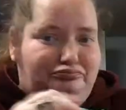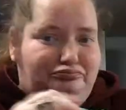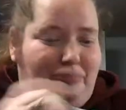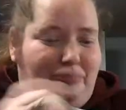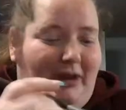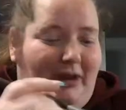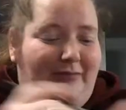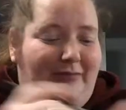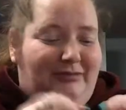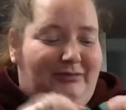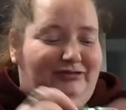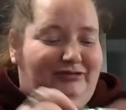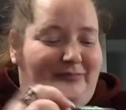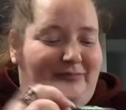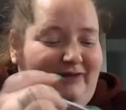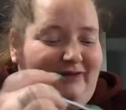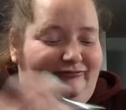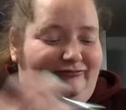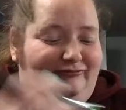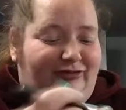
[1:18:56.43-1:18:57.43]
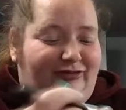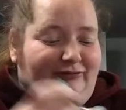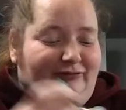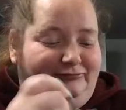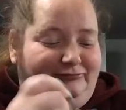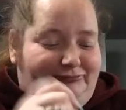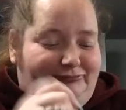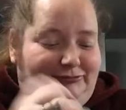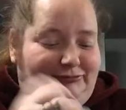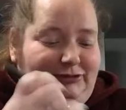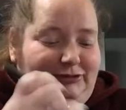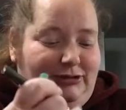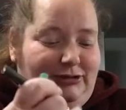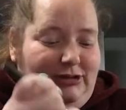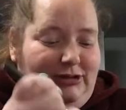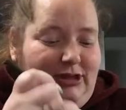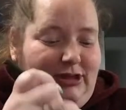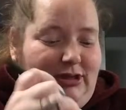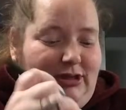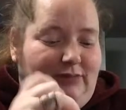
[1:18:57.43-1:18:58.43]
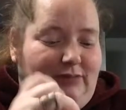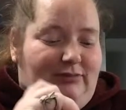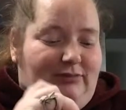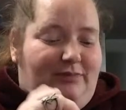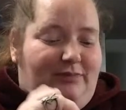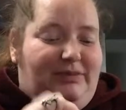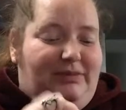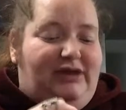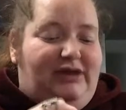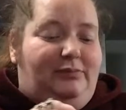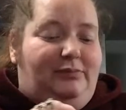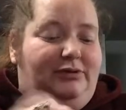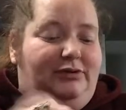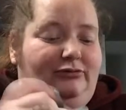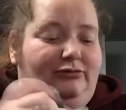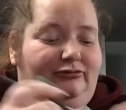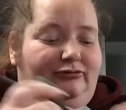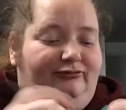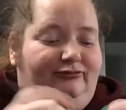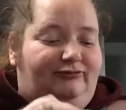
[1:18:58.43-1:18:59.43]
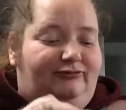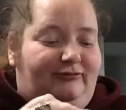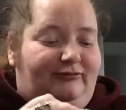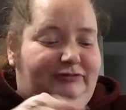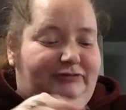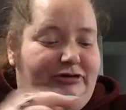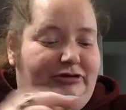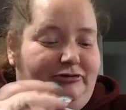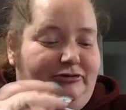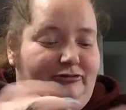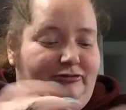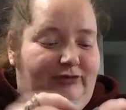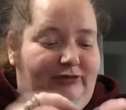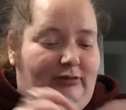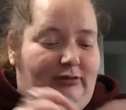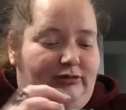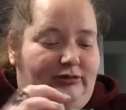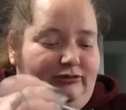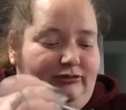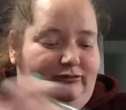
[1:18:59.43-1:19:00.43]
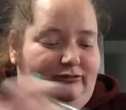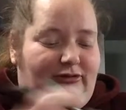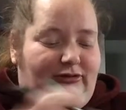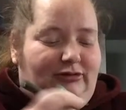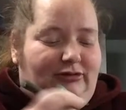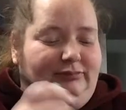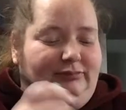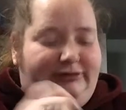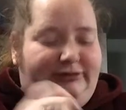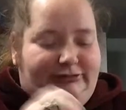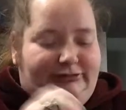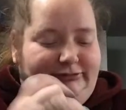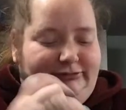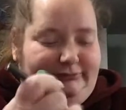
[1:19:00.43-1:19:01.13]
I miss my fluff. My peanut butter and fluff nutter sandwiches. Oh my god.